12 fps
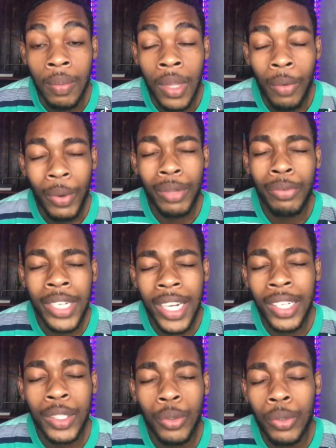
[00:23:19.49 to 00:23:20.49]
well really
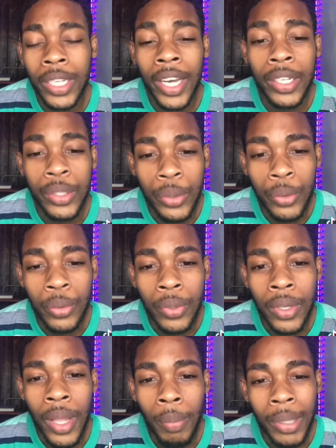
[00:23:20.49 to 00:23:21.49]
and truly are you
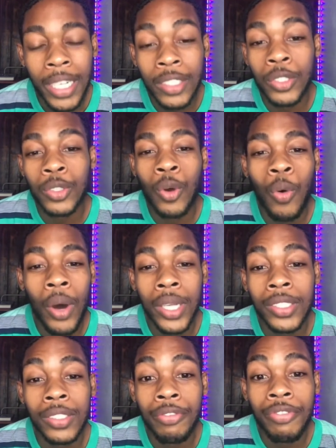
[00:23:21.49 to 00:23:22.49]
but i just don't want you
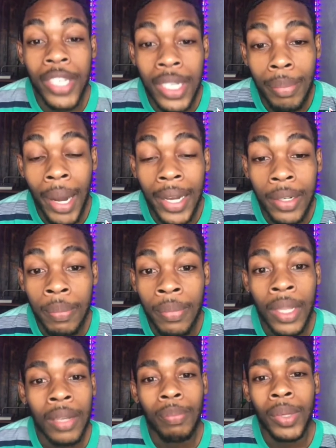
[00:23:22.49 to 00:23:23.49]
to feel bad
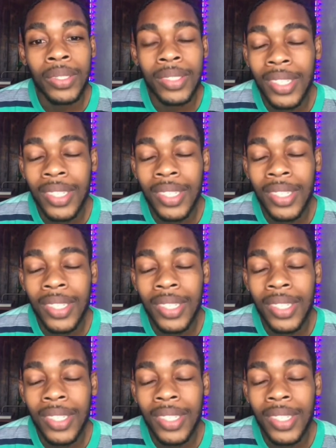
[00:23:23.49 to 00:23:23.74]
but